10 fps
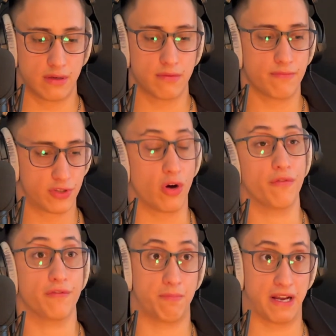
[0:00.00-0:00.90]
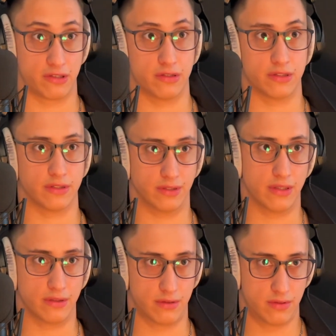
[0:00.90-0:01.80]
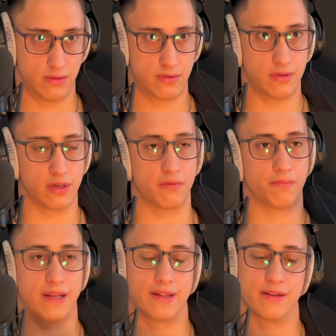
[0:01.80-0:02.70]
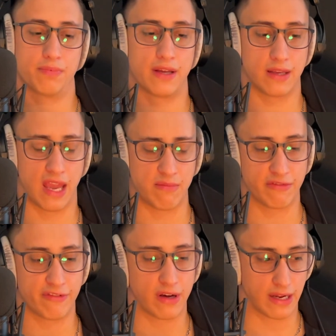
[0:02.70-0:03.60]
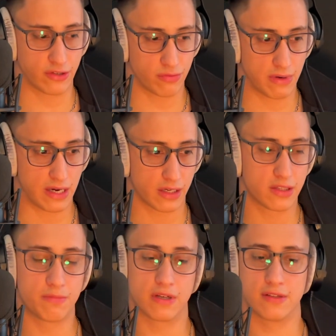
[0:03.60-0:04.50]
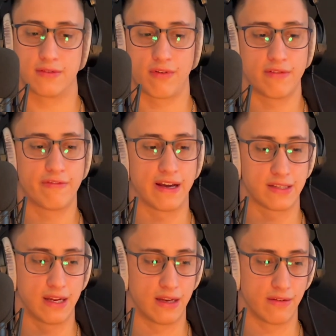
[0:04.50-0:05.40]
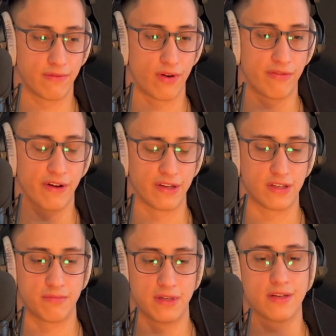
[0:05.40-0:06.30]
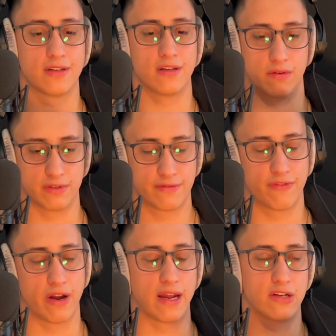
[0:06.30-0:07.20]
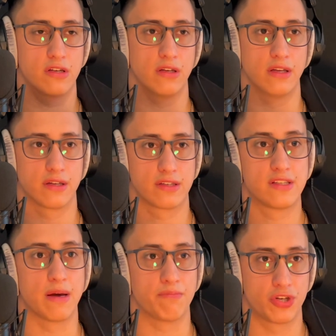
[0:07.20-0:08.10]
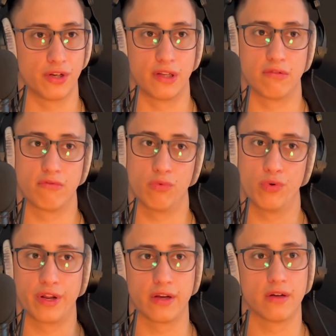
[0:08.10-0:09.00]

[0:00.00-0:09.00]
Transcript: solve the puzzle and play the game of financial markets, because it's very fascinating, very fun to me, and it, it's financially exceptionally rewarding,